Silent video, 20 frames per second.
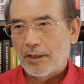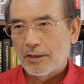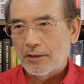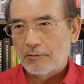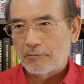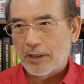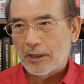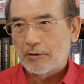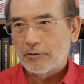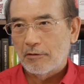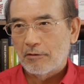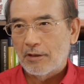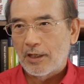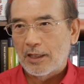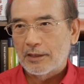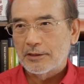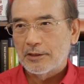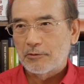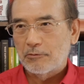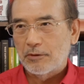
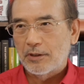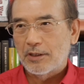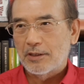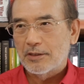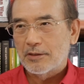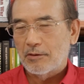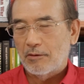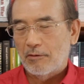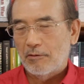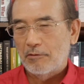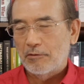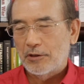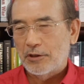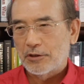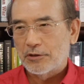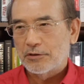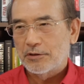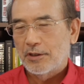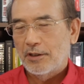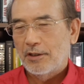recognize and read all
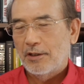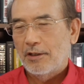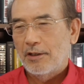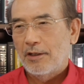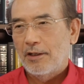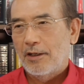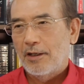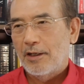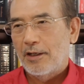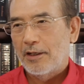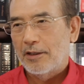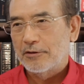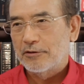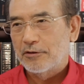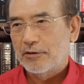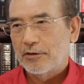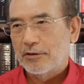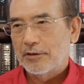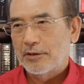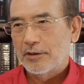these,
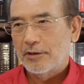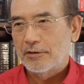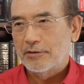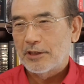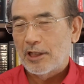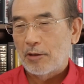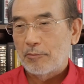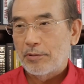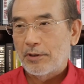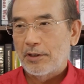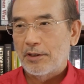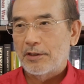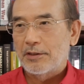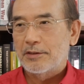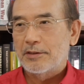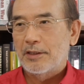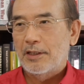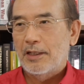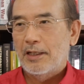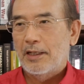
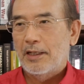Japanese